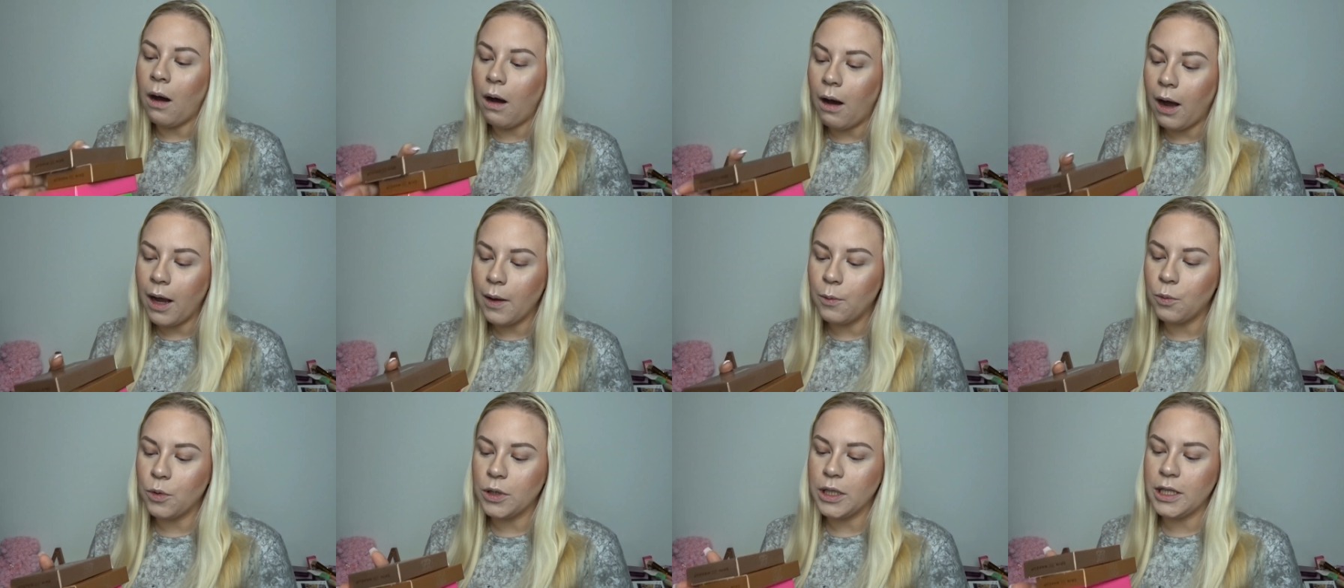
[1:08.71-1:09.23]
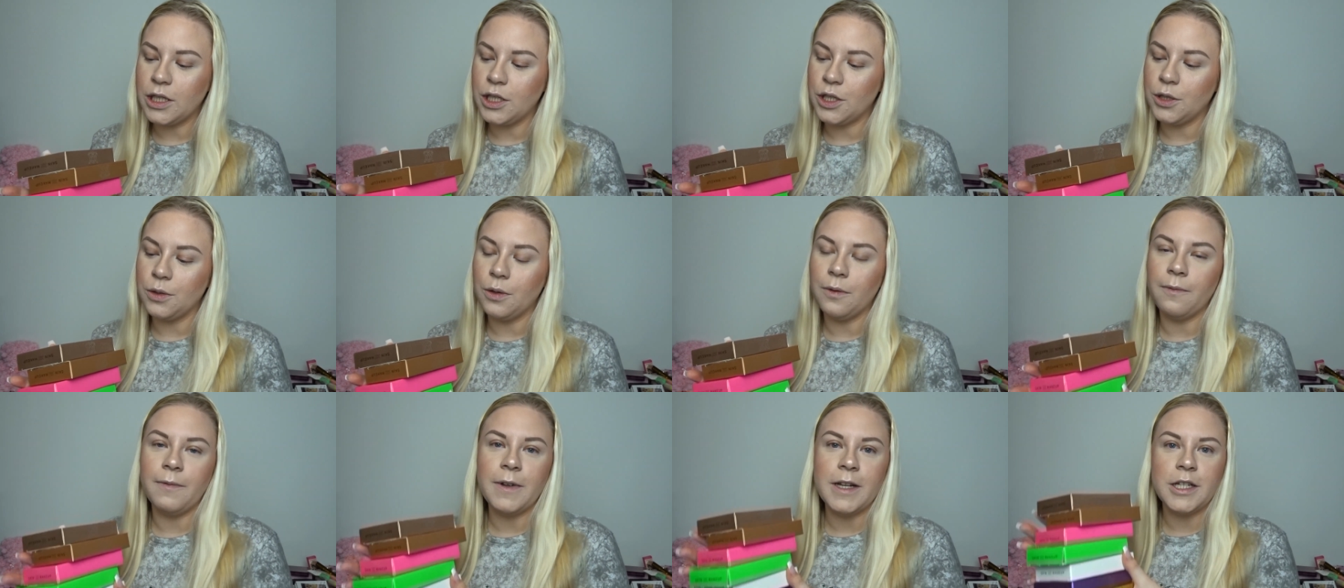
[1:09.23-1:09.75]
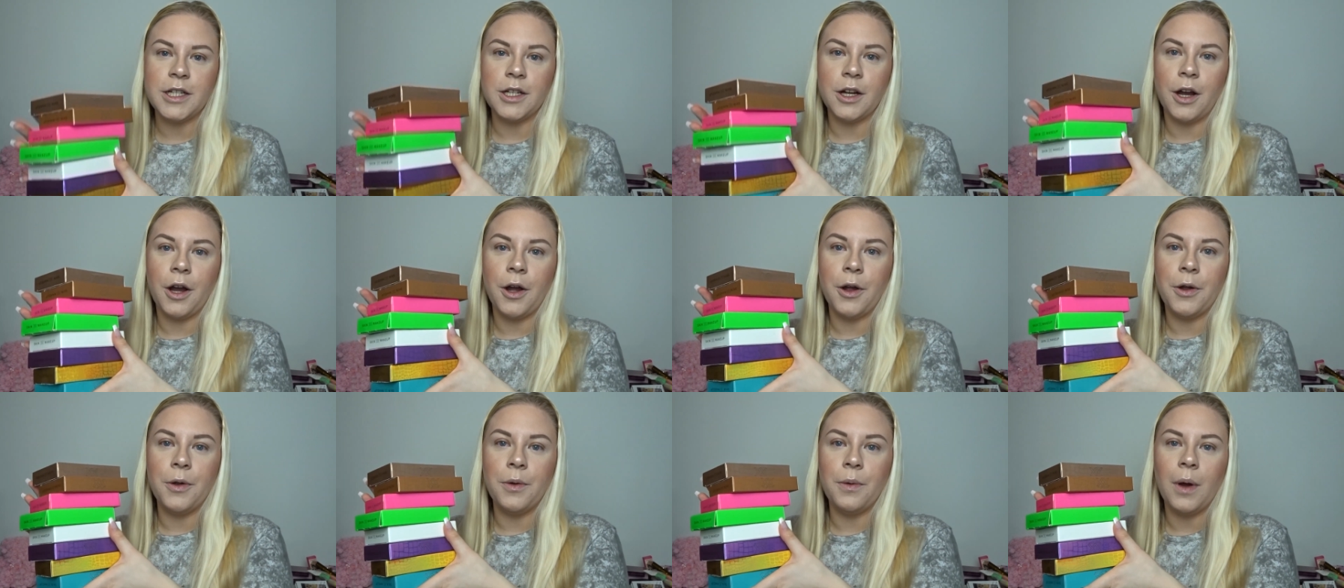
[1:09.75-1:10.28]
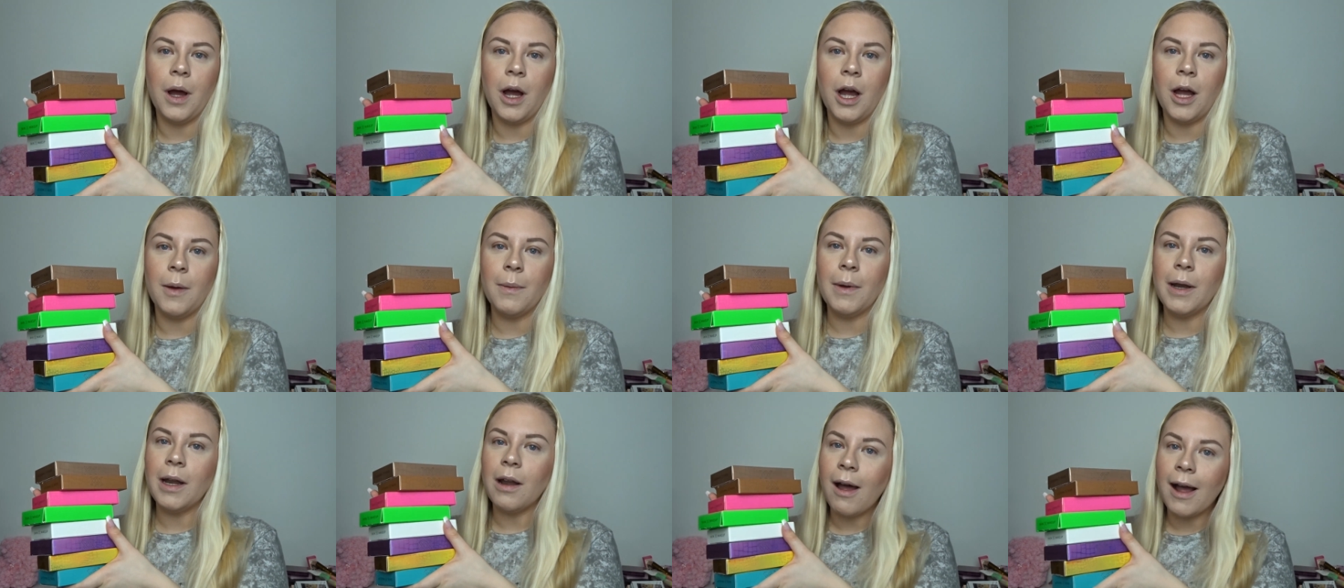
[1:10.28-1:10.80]
I wanted to do a video
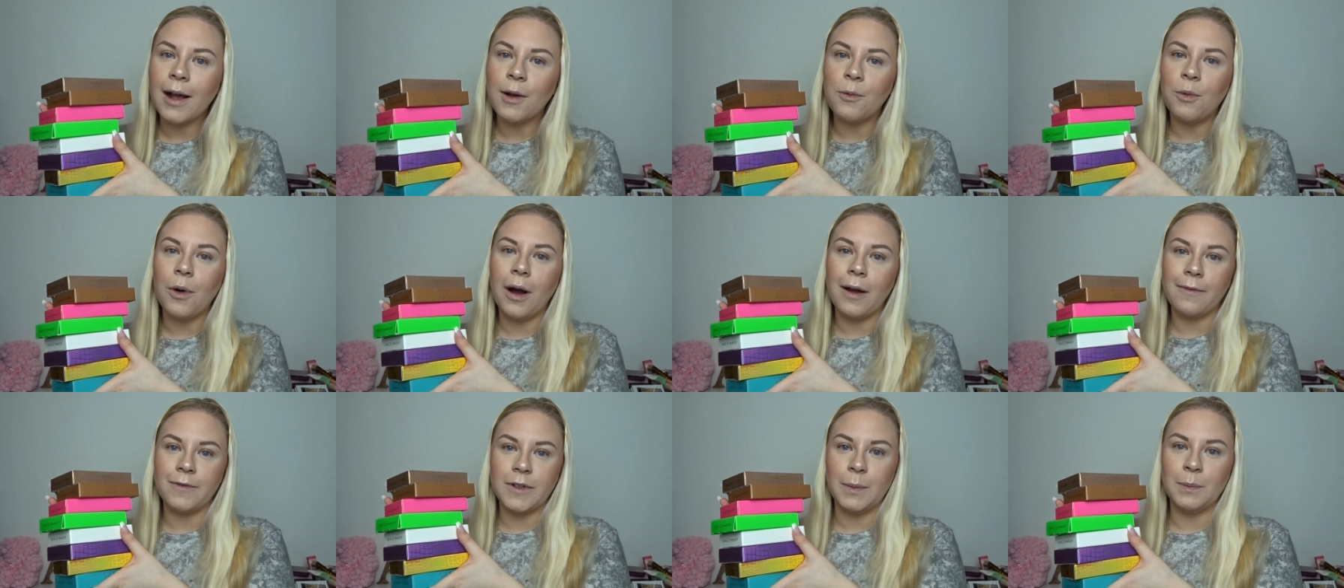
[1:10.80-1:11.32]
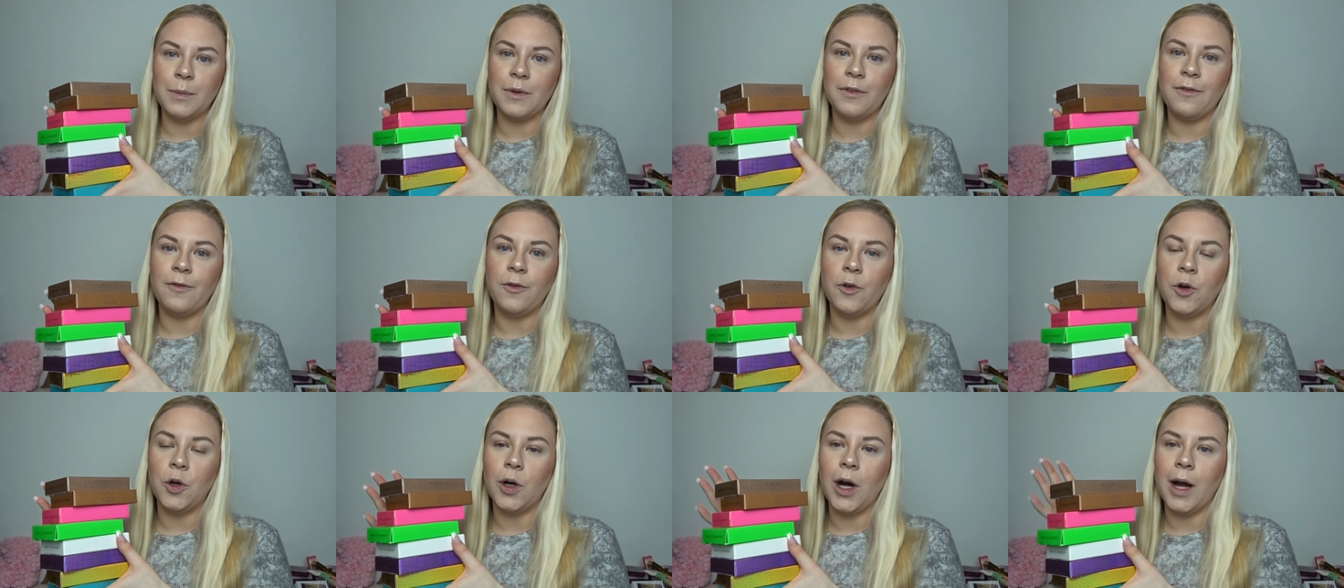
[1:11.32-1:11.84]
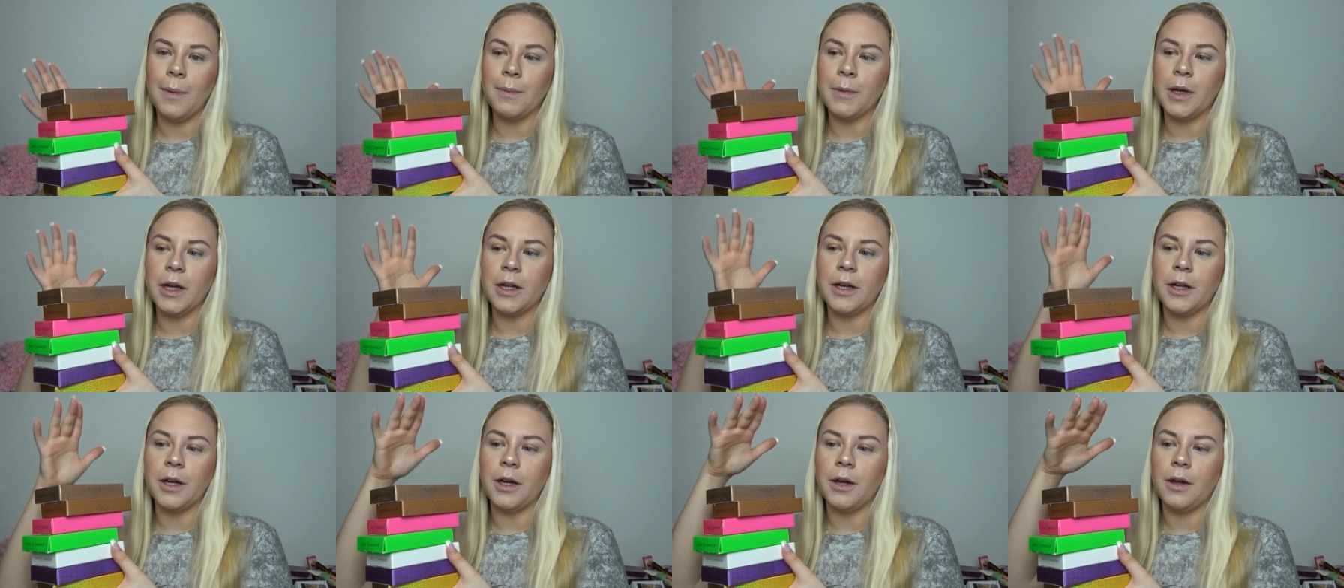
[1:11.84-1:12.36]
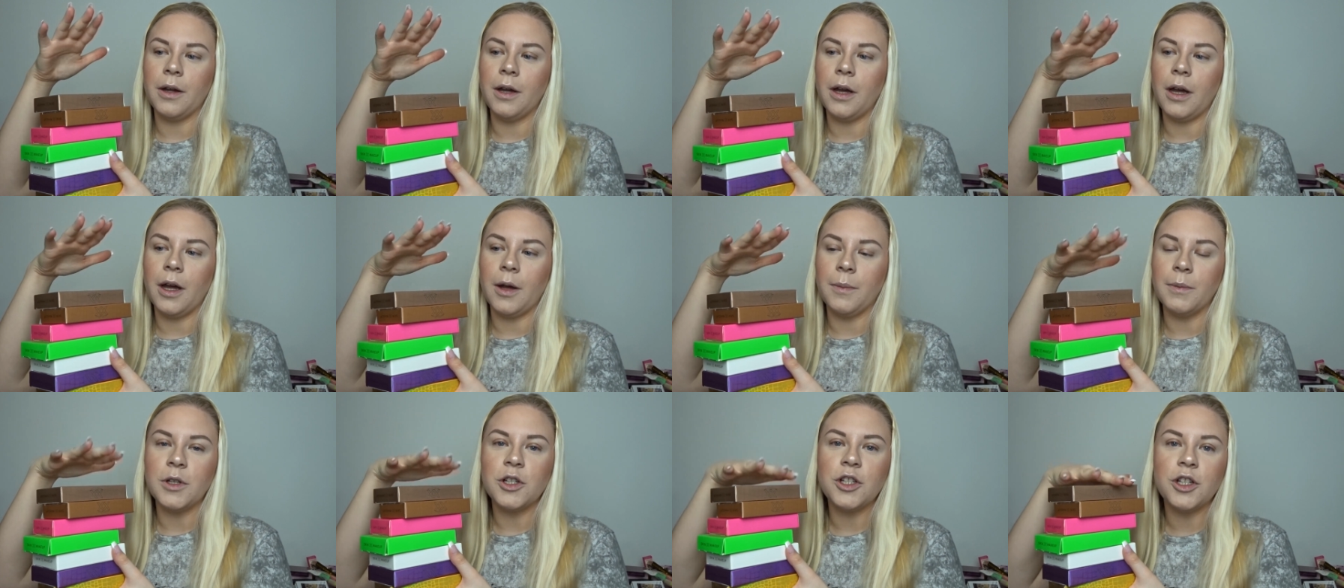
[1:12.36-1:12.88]
um, like what I've done before I'm gonna
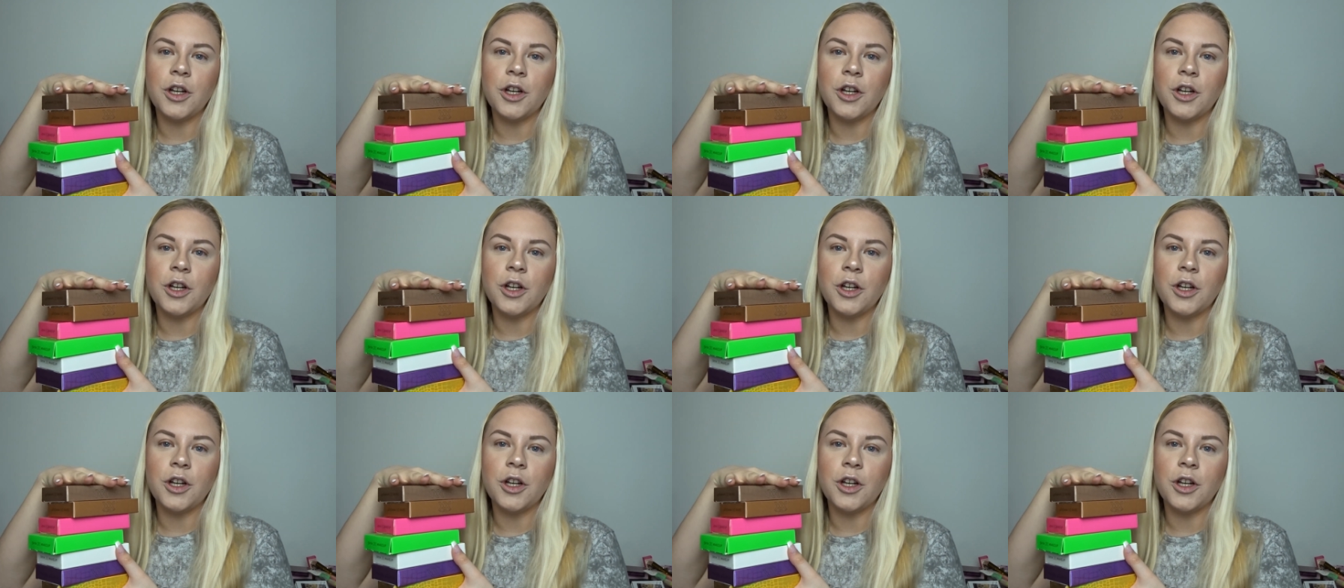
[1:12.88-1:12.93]
um,